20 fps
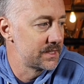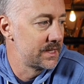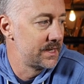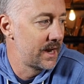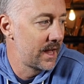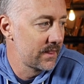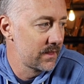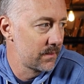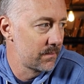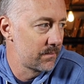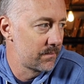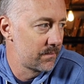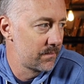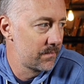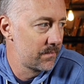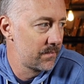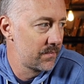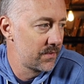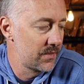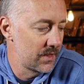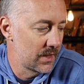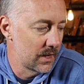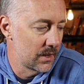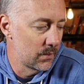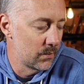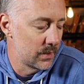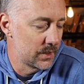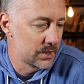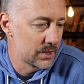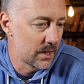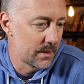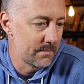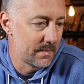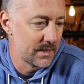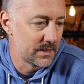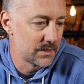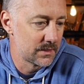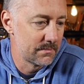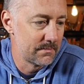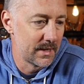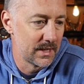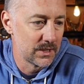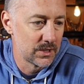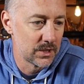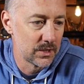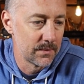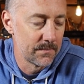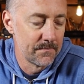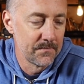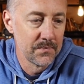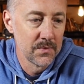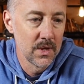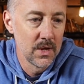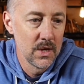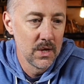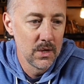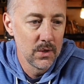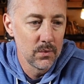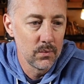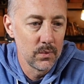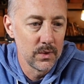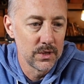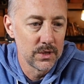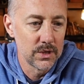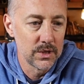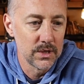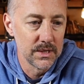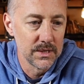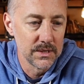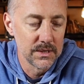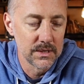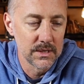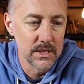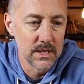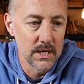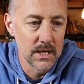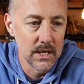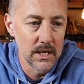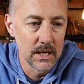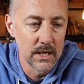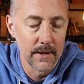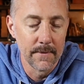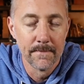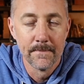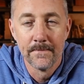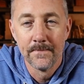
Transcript: another thing which I meant to mention, which is the